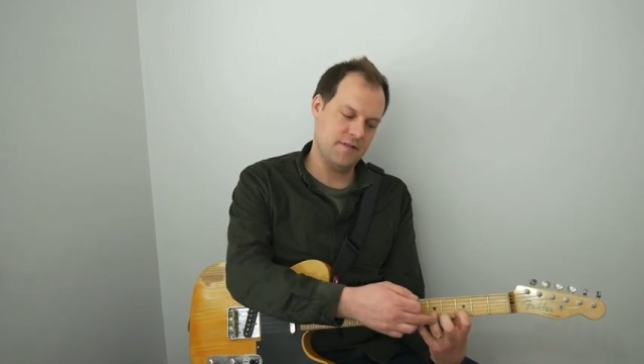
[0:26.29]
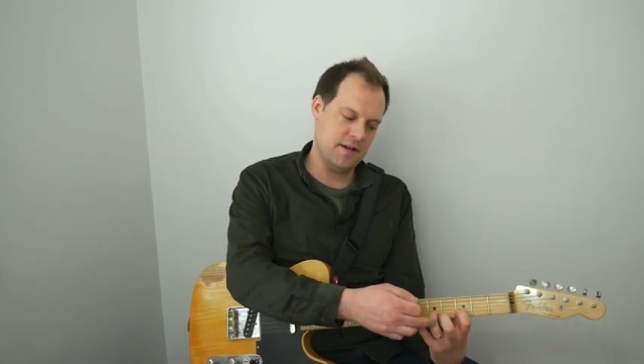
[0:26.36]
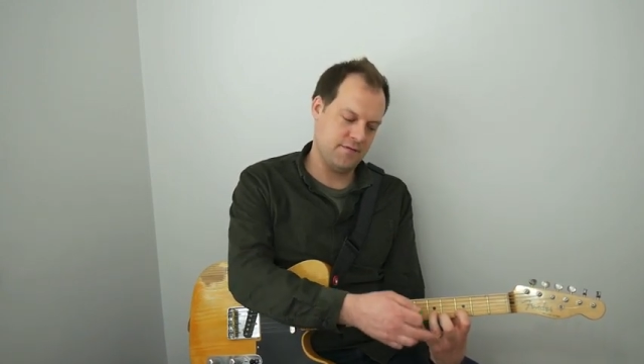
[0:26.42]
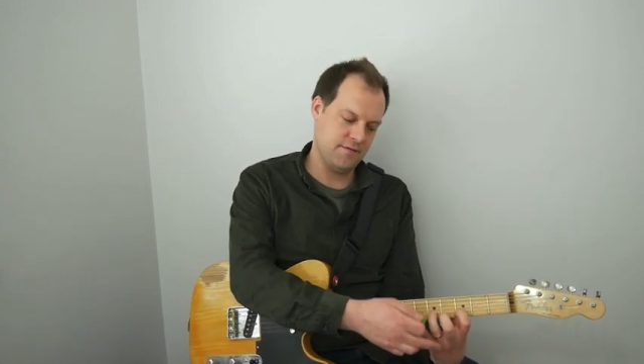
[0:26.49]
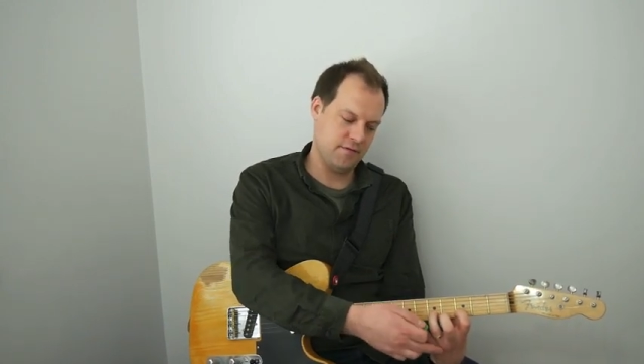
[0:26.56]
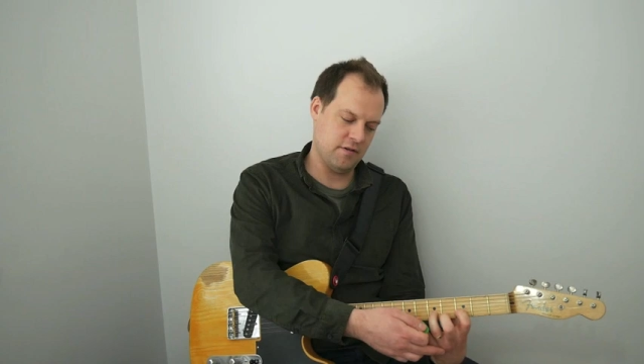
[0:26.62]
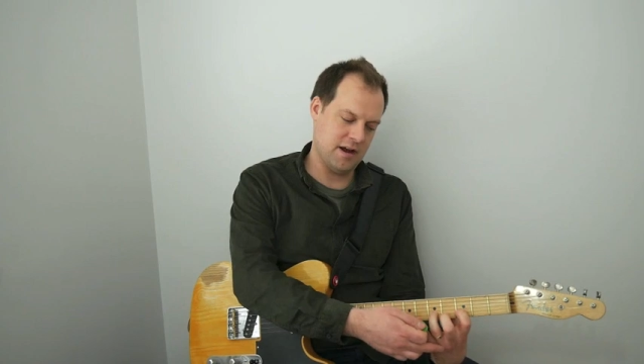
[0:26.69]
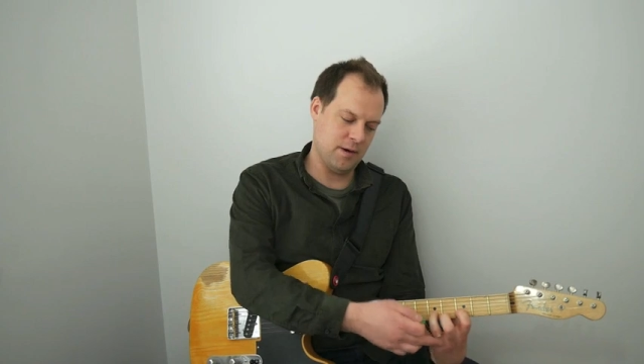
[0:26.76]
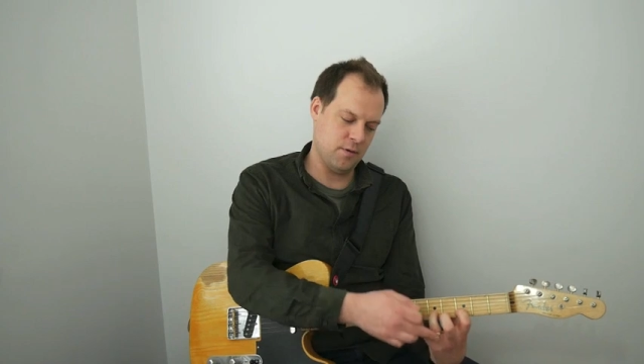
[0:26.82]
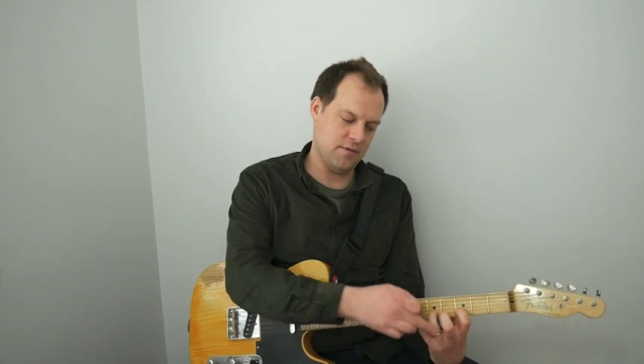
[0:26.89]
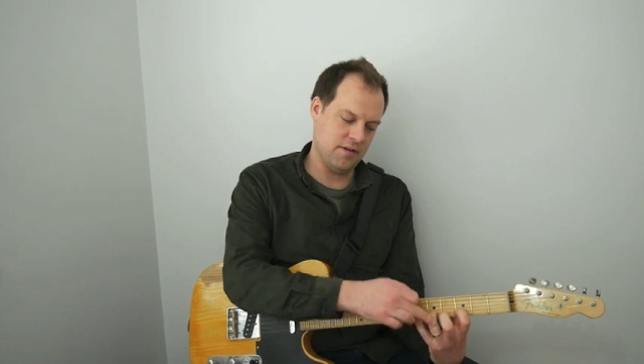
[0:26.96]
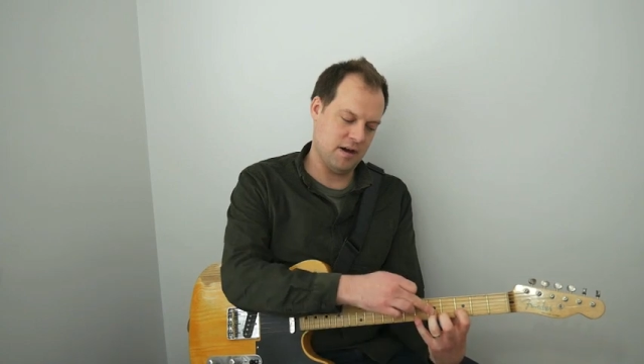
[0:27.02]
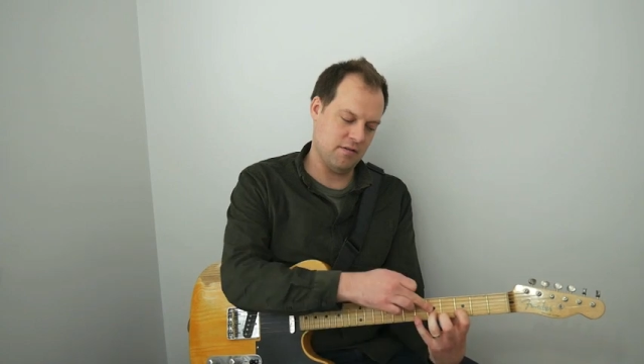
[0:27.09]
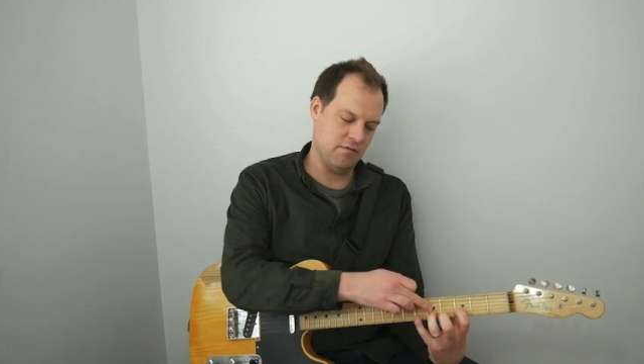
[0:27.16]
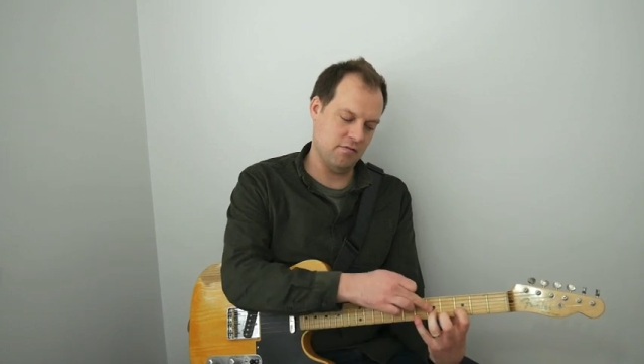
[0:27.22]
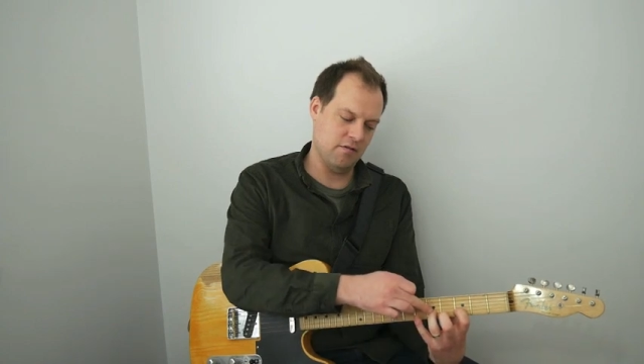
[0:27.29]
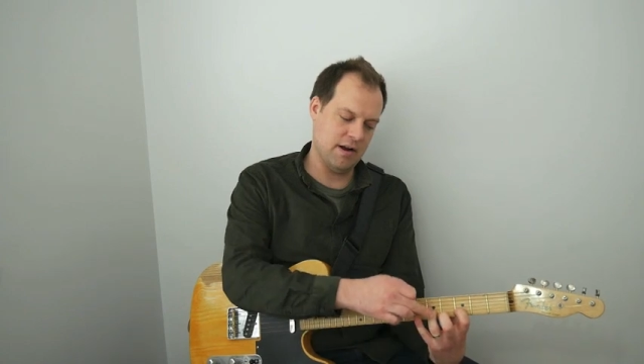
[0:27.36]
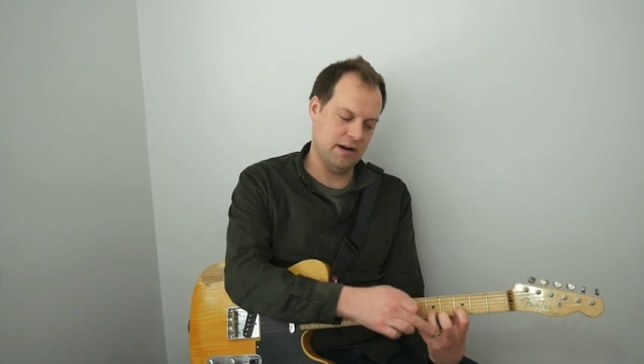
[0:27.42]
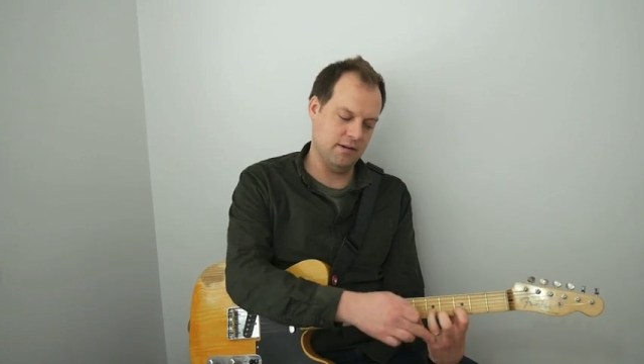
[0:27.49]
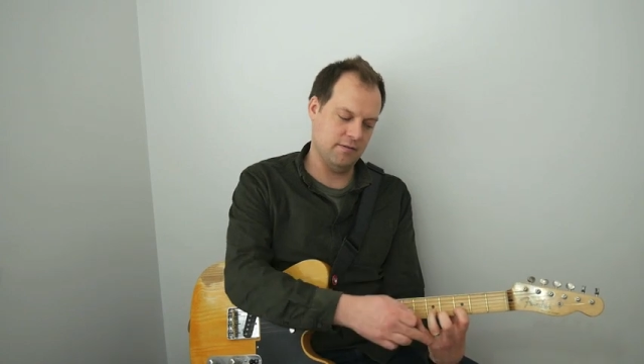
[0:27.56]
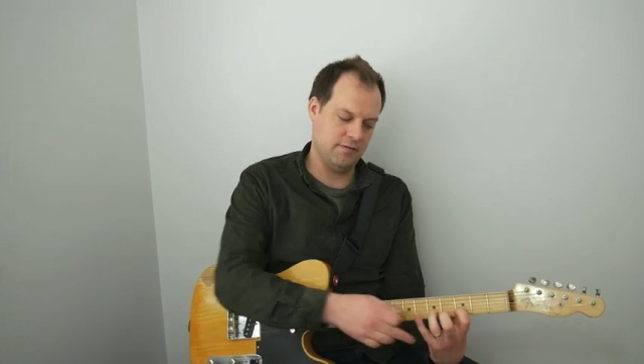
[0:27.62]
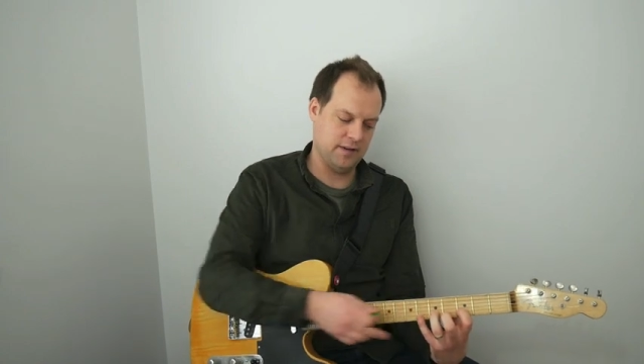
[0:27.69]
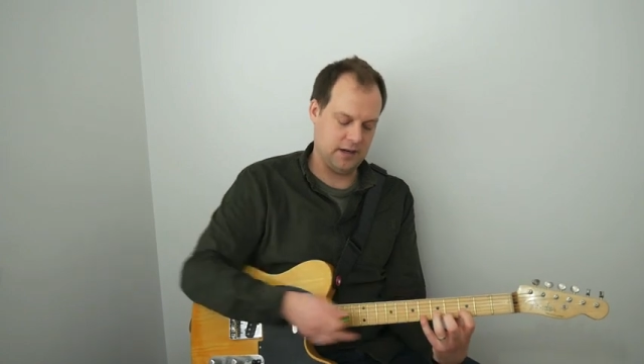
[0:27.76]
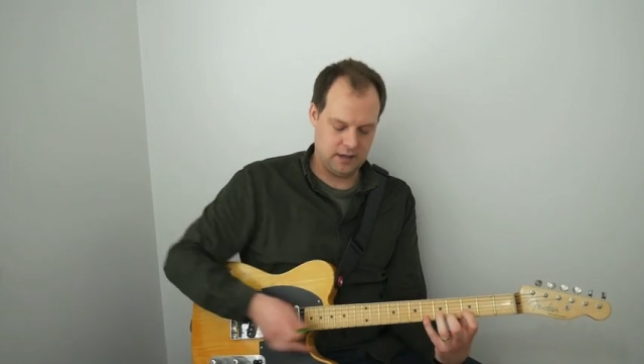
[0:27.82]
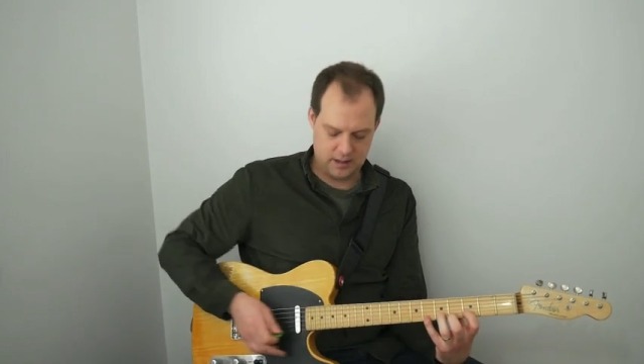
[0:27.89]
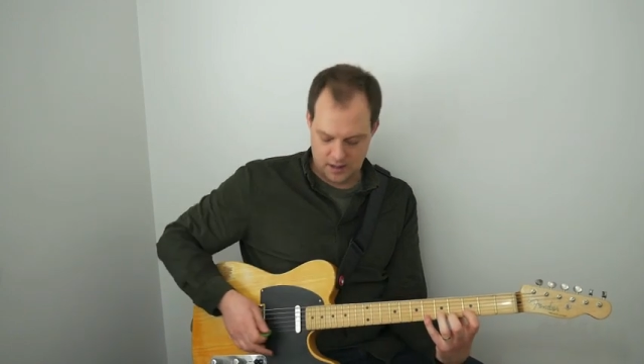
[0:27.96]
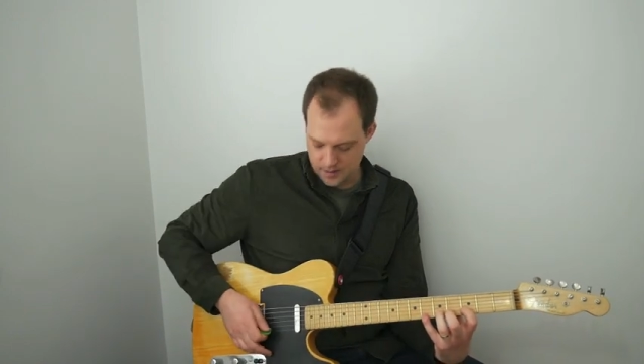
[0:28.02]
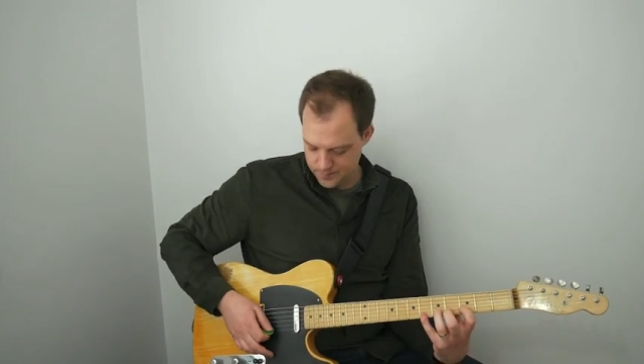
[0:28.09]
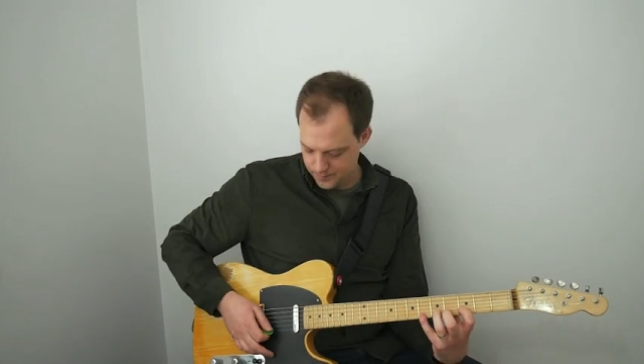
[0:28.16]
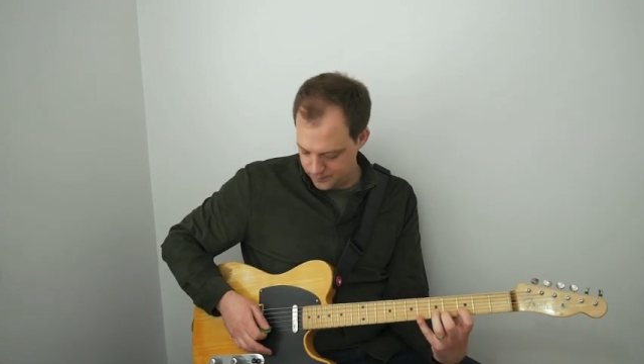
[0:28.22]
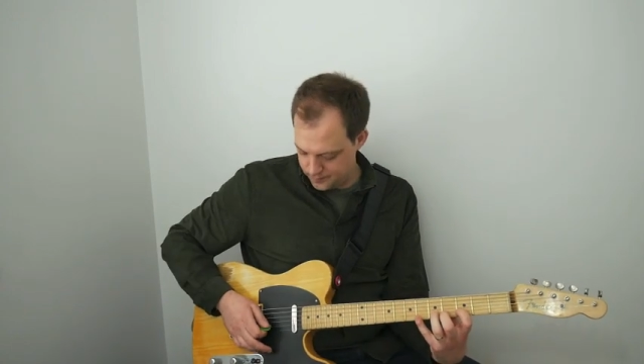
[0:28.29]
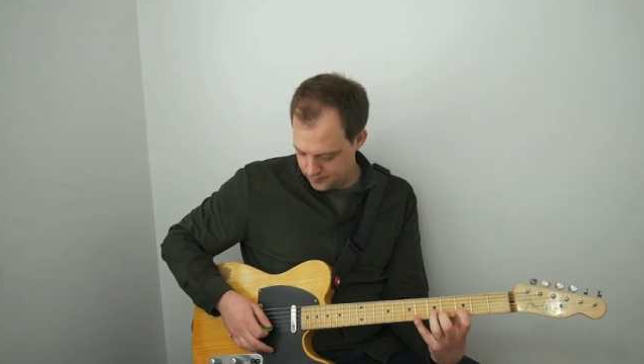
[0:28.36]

5th fret with our ring finger.